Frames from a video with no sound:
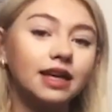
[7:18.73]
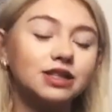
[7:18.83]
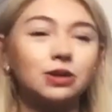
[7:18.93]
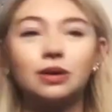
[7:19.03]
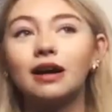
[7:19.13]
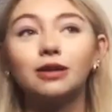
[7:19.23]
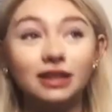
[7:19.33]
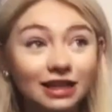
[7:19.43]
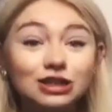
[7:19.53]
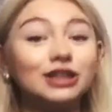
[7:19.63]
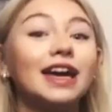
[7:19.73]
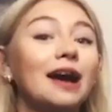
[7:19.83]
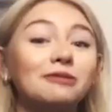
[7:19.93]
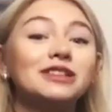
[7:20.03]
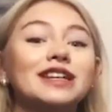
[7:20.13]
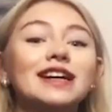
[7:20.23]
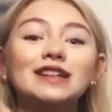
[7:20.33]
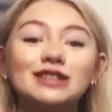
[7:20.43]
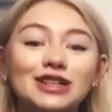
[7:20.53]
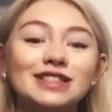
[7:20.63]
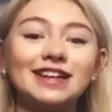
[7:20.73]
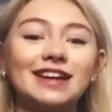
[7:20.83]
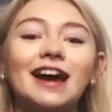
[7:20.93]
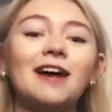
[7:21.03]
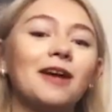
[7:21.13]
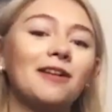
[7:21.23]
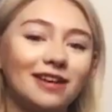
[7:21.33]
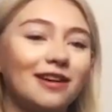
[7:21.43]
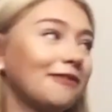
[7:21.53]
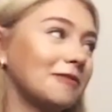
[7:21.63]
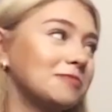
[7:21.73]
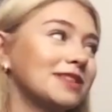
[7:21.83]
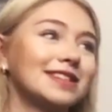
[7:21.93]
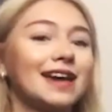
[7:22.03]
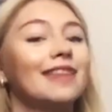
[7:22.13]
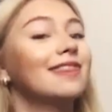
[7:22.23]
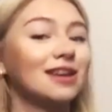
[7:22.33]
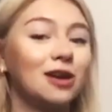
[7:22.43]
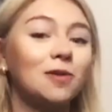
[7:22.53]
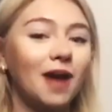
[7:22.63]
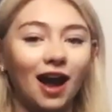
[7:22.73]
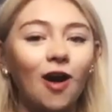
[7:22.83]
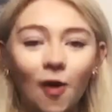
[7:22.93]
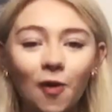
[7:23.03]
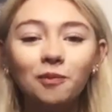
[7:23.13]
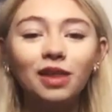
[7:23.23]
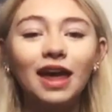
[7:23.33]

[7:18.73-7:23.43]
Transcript: So initially I was just gonna come out here for music and then go back home.